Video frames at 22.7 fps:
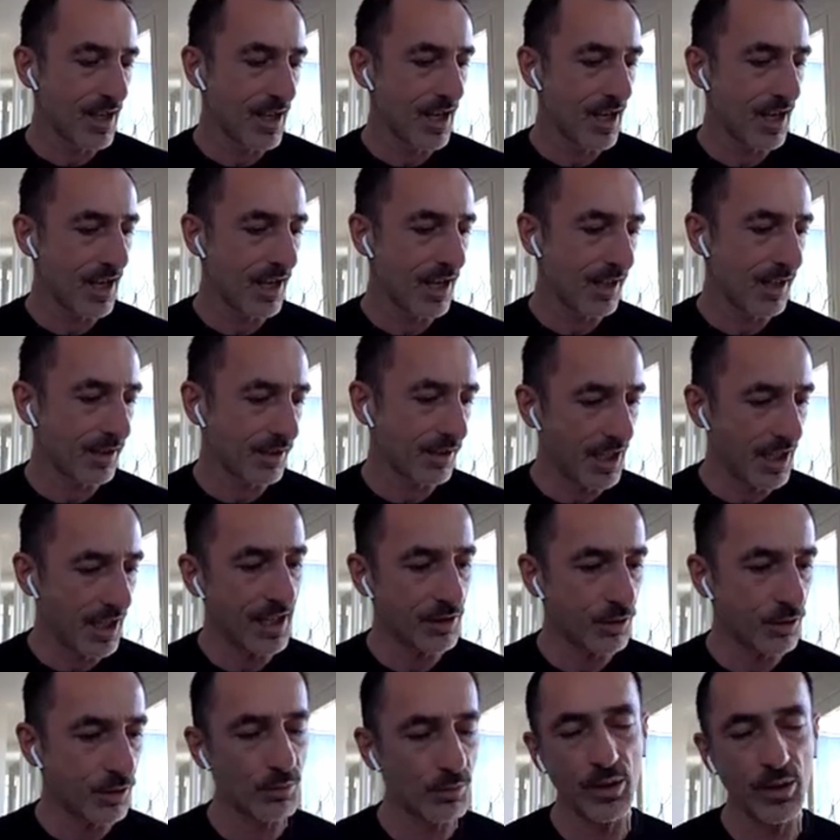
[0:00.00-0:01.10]
uh,
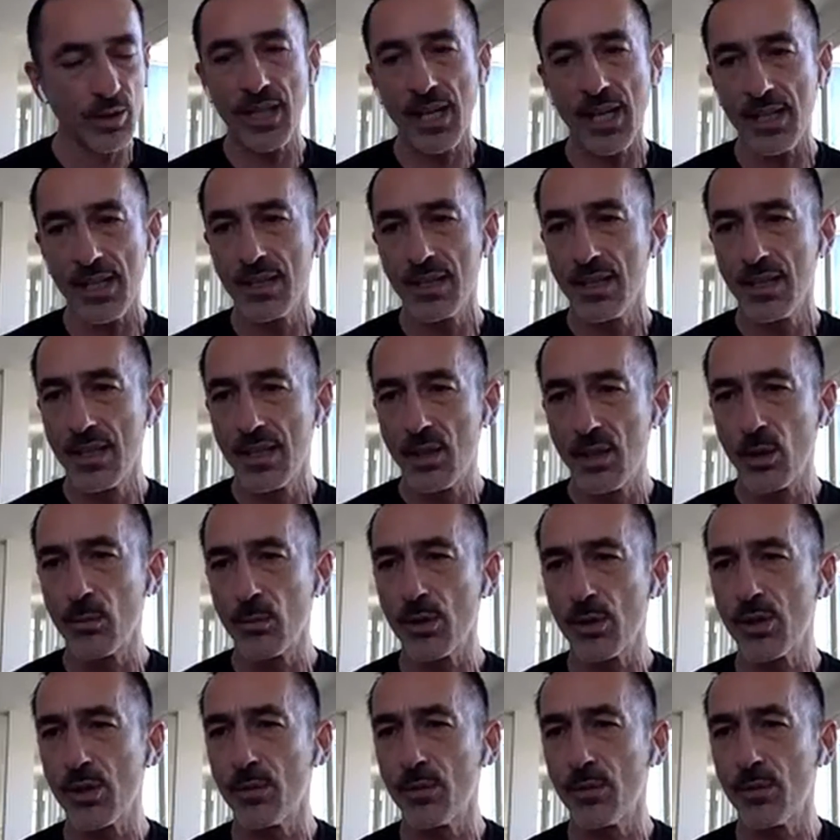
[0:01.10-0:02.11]
creation, where I almost